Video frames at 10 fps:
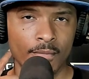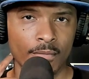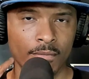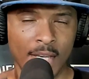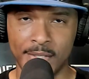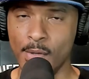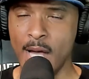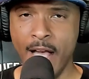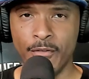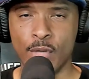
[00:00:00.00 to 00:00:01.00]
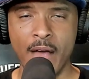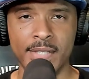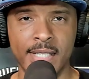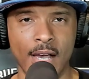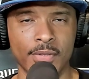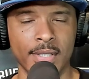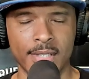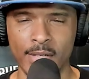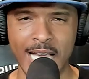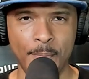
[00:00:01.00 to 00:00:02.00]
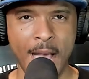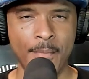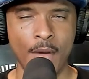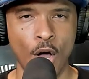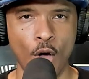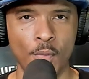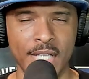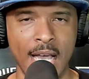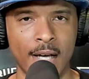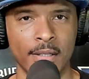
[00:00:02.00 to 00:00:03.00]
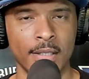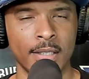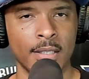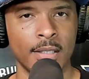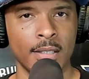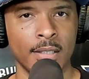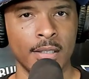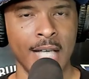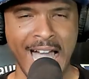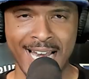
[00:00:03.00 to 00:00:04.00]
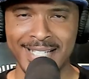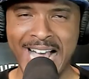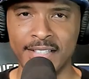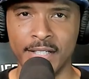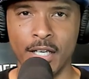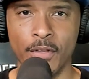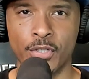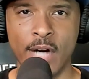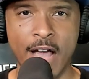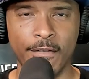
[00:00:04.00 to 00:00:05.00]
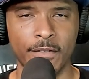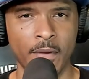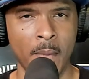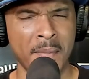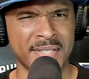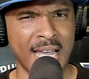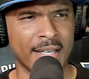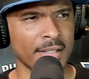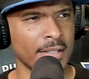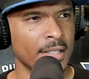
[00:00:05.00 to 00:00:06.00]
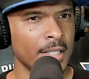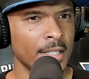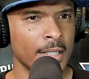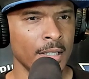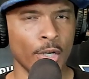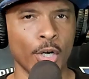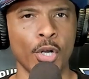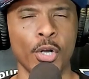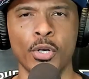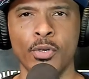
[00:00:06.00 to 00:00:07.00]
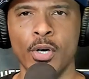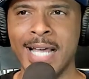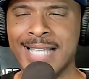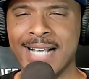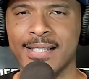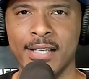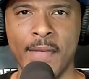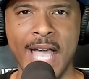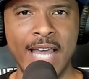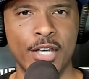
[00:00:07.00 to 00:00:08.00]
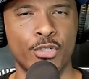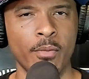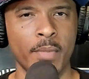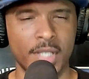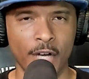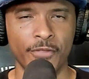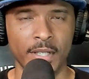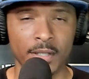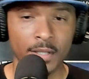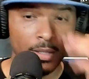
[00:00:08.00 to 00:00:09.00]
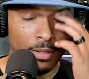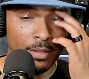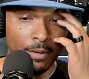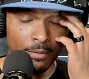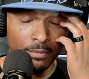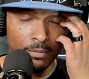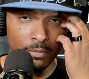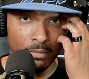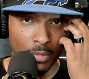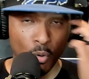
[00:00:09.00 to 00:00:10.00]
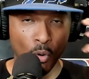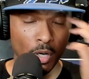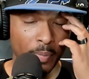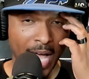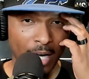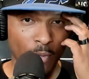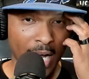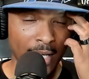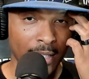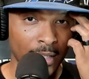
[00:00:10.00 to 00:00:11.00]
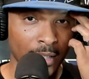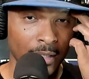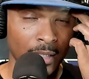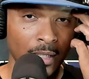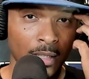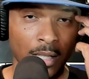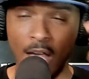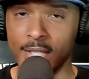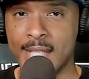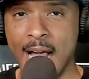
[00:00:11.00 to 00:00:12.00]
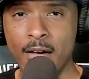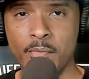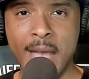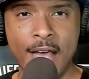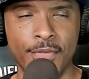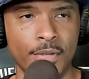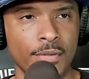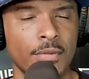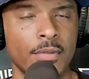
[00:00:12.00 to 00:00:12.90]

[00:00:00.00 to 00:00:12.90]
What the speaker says: They still have Travis Kelce. Still got Pat Mahomes, yeah. Added Daxon Hill in the draft, if I'm not mistaken. No, not Daxon Hill. They added Trent McDuffie, the cornerback, right? Lost Tyrann Mathieu.